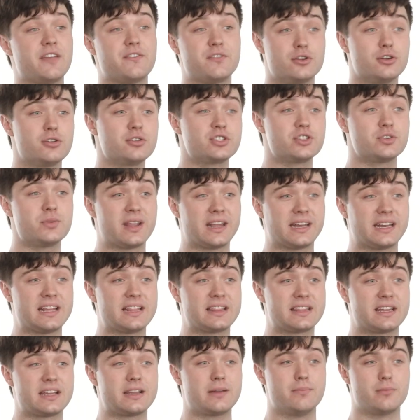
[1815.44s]
If you don't do
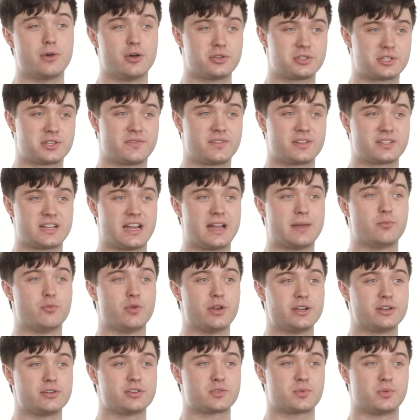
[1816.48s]
anything, most of the time
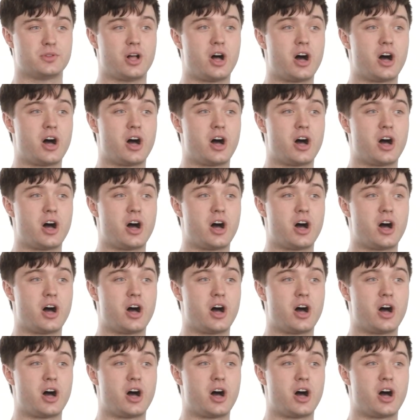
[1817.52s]
Windows will